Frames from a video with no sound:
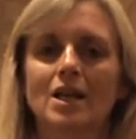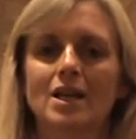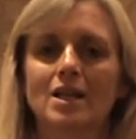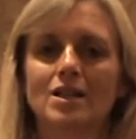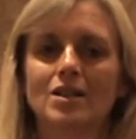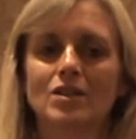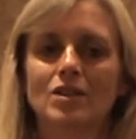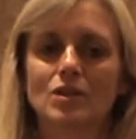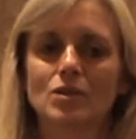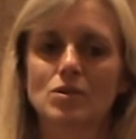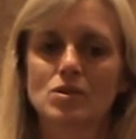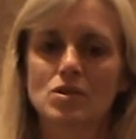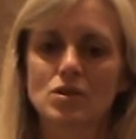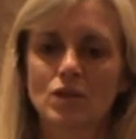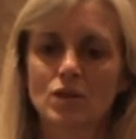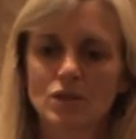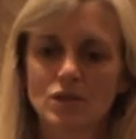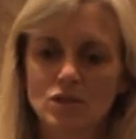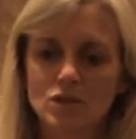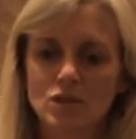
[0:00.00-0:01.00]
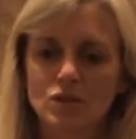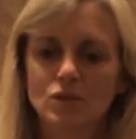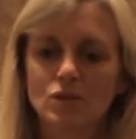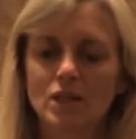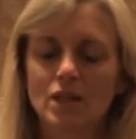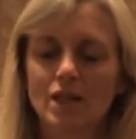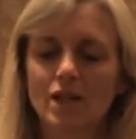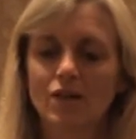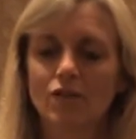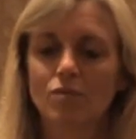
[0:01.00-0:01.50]
you know, start to
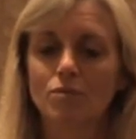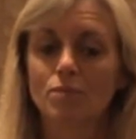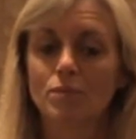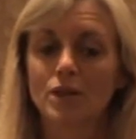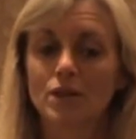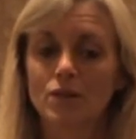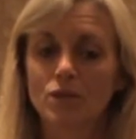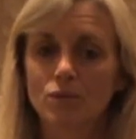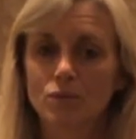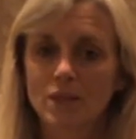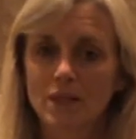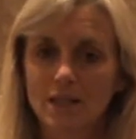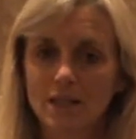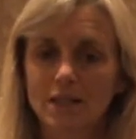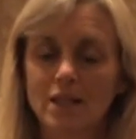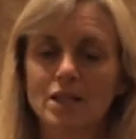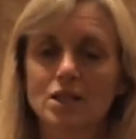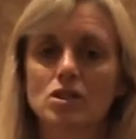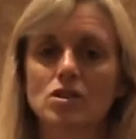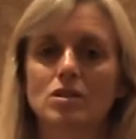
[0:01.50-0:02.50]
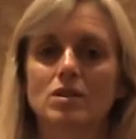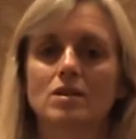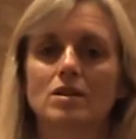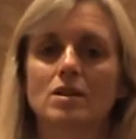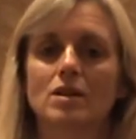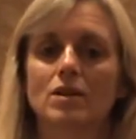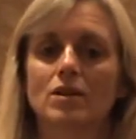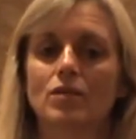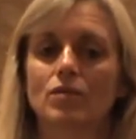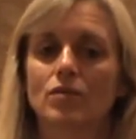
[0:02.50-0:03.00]
have better regulation
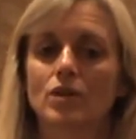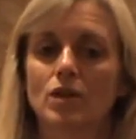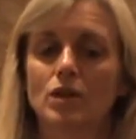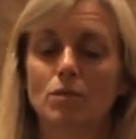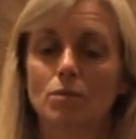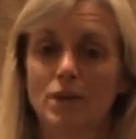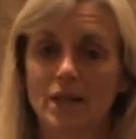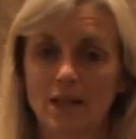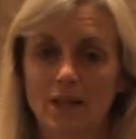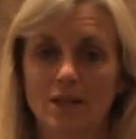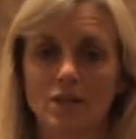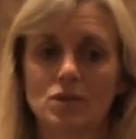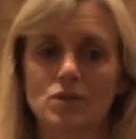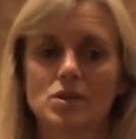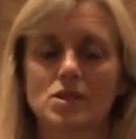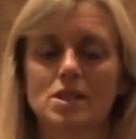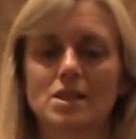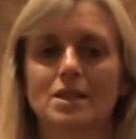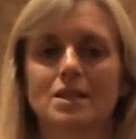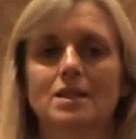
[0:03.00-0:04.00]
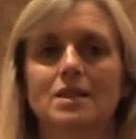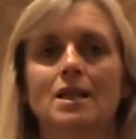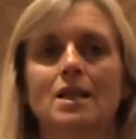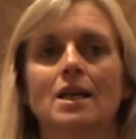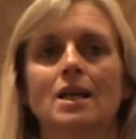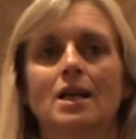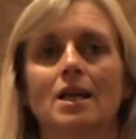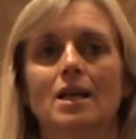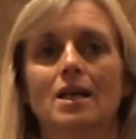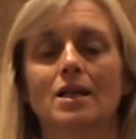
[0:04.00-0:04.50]
of their bowels and
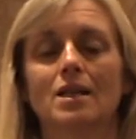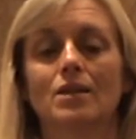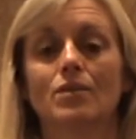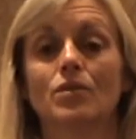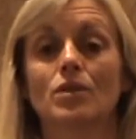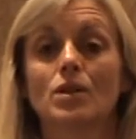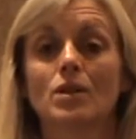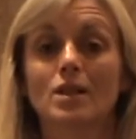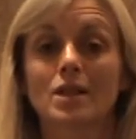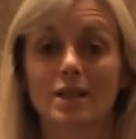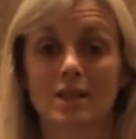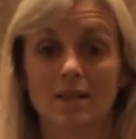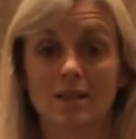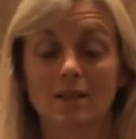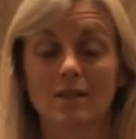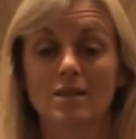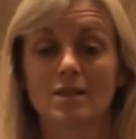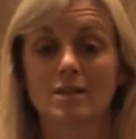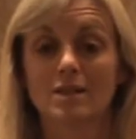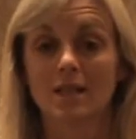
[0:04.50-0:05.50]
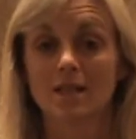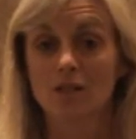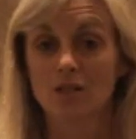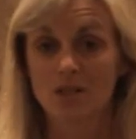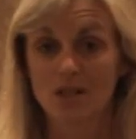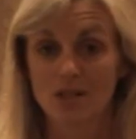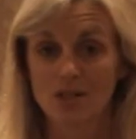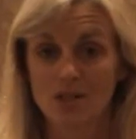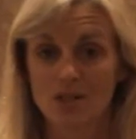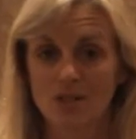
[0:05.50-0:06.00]
of their gut and their
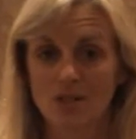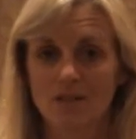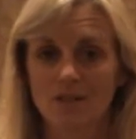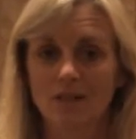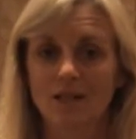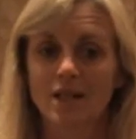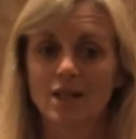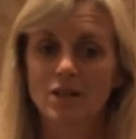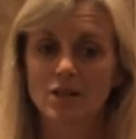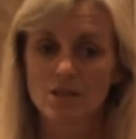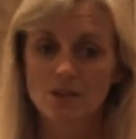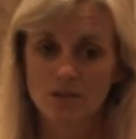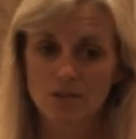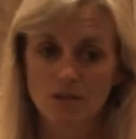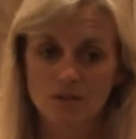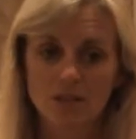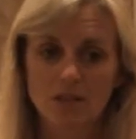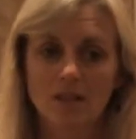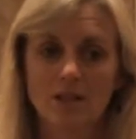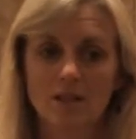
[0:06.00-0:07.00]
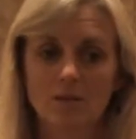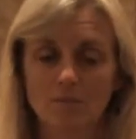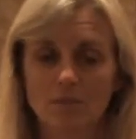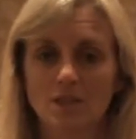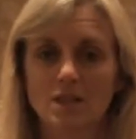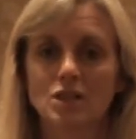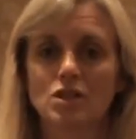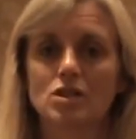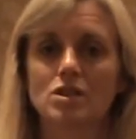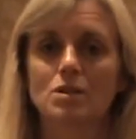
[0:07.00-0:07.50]
digestion, and also to help
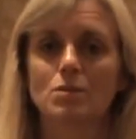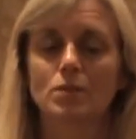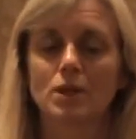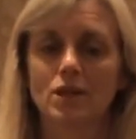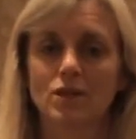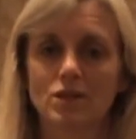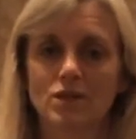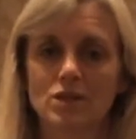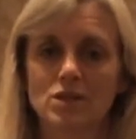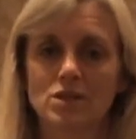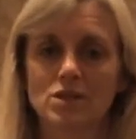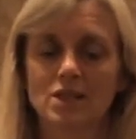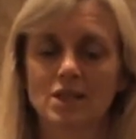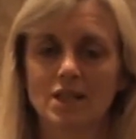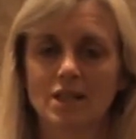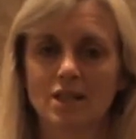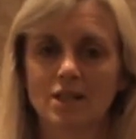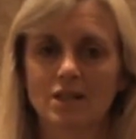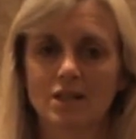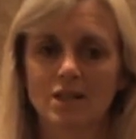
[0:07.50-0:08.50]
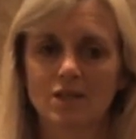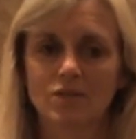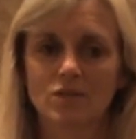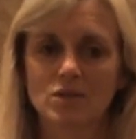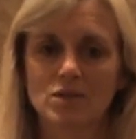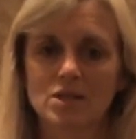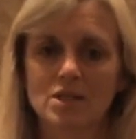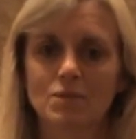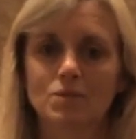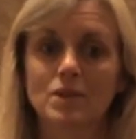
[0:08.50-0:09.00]
teach the parents and
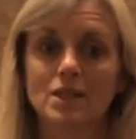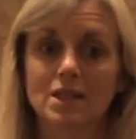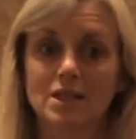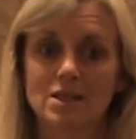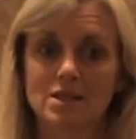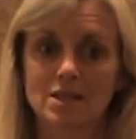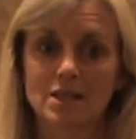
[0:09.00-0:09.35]
caregivers some things